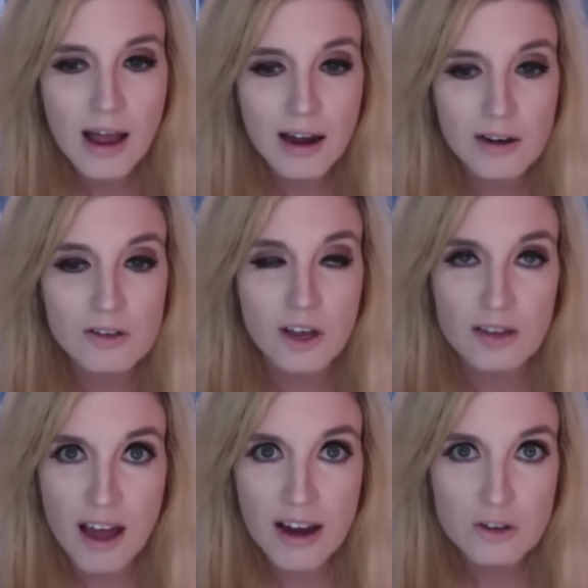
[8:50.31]
and I was like,
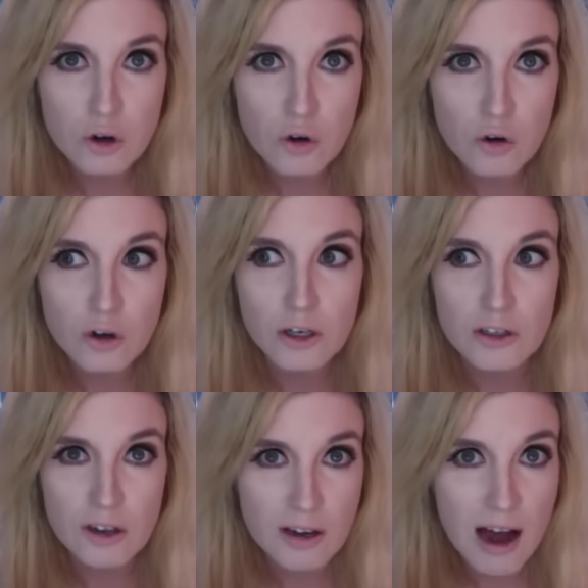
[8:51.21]
that is cool. It's
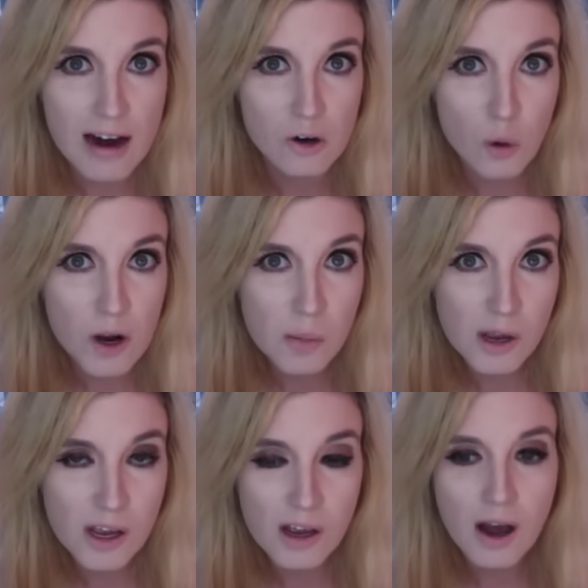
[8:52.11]
kind of
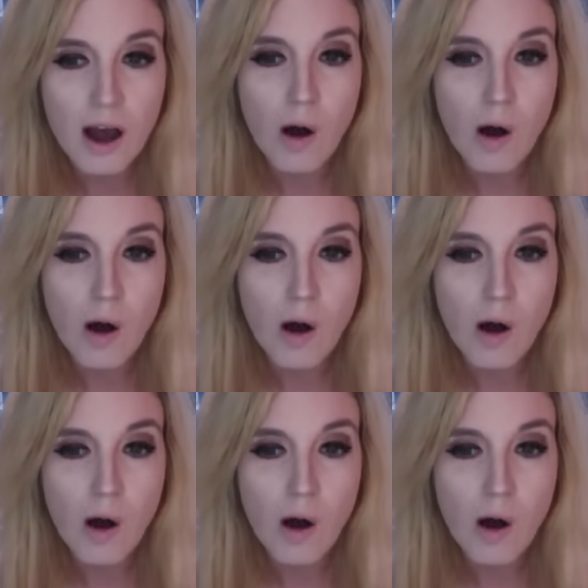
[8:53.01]
creepy.